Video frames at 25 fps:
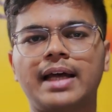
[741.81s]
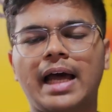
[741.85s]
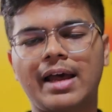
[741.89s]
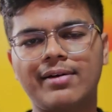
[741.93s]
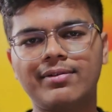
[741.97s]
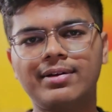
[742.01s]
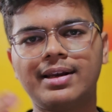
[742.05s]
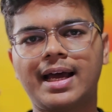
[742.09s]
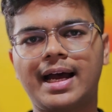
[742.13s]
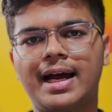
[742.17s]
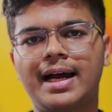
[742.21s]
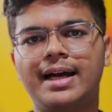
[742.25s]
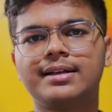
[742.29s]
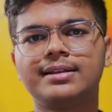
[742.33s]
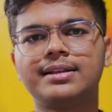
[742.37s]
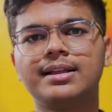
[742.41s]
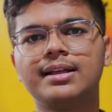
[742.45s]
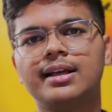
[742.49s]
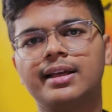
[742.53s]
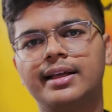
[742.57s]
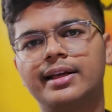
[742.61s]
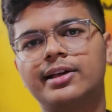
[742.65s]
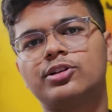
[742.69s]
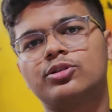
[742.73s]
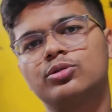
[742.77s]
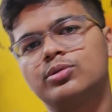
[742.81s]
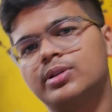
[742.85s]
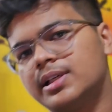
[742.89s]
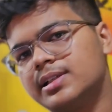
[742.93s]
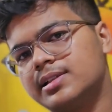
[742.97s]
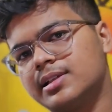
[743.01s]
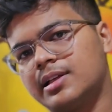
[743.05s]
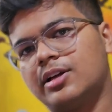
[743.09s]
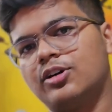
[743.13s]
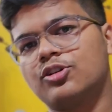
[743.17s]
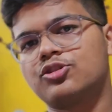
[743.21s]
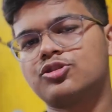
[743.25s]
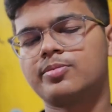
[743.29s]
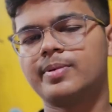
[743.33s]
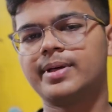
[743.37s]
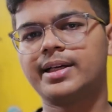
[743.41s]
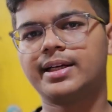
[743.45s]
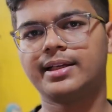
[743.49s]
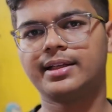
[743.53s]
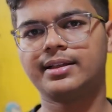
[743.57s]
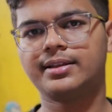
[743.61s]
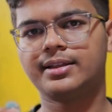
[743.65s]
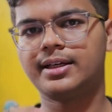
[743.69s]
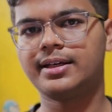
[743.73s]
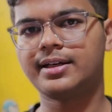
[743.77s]
I will add the link to these
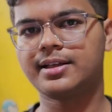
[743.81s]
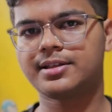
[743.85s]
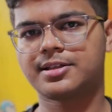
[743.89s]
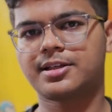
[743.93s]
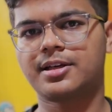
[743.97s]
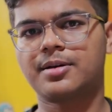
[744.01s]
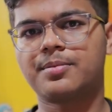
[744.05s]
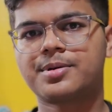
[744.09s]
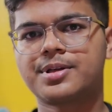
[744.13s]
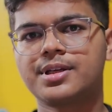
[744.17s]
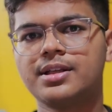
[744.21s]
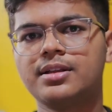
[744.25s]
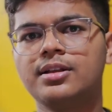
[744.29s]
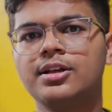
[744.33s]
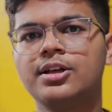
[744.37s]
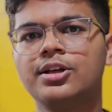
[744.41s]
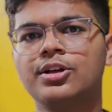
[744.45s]
announcements in the description.